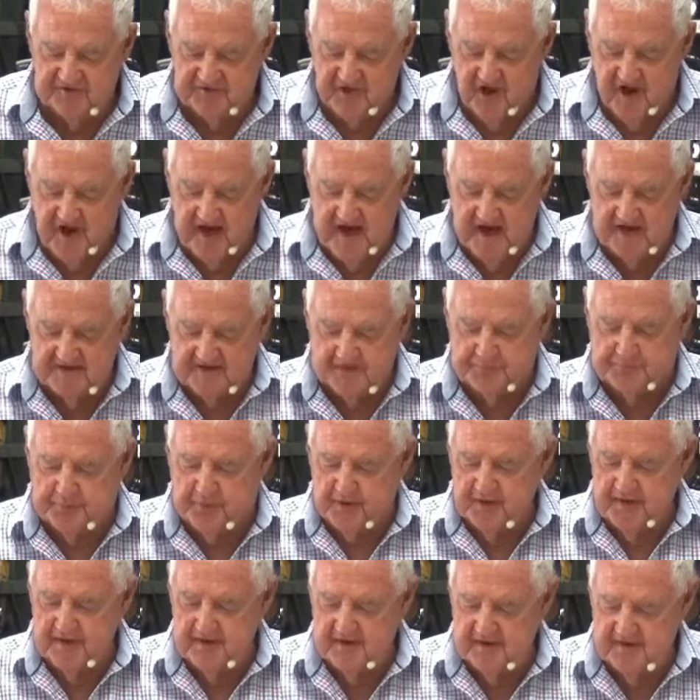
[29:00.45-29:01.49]
desire to
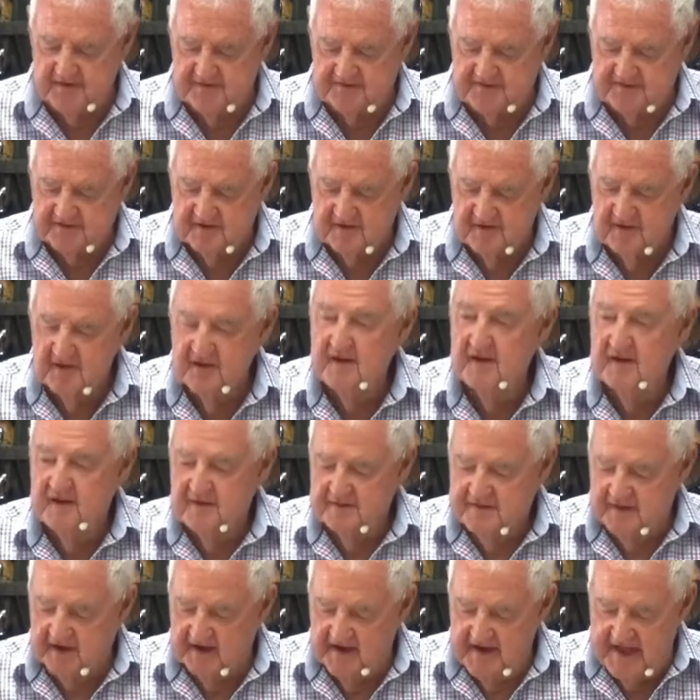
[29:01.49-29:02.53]
please
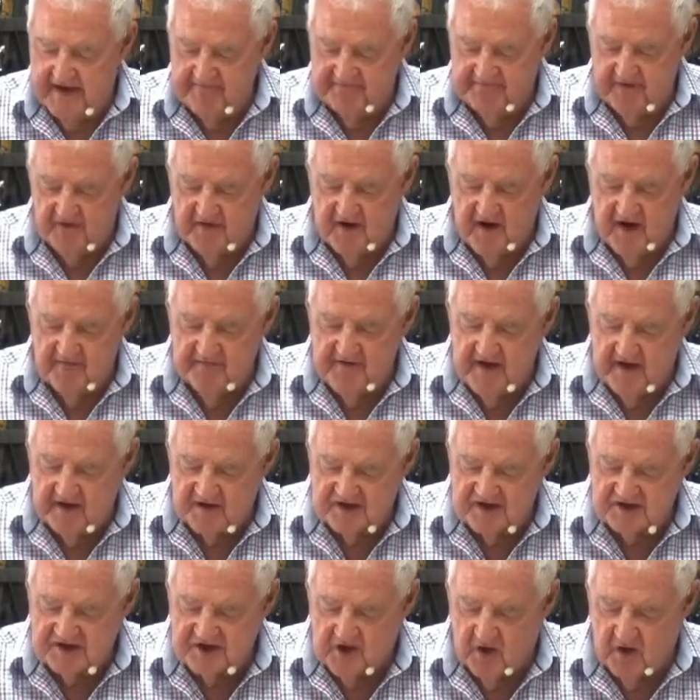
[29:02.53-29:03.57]
the lover of our
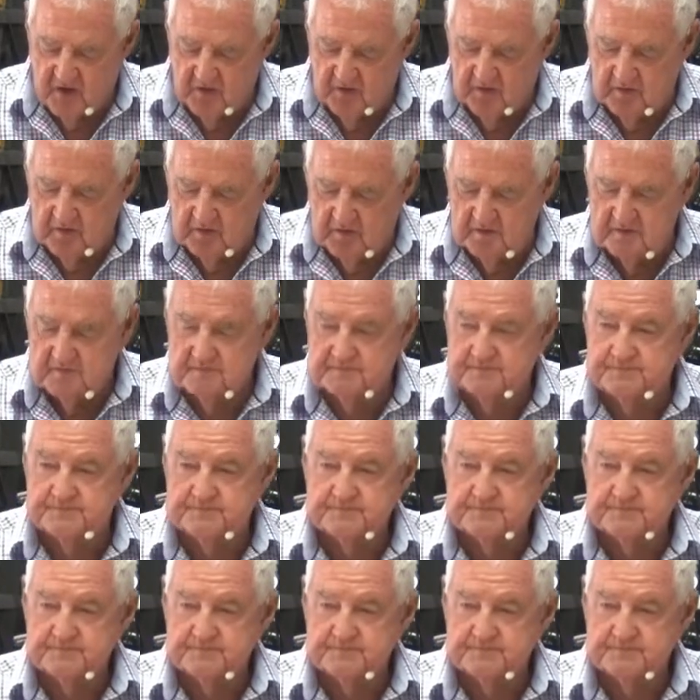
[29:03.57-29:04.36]
soul.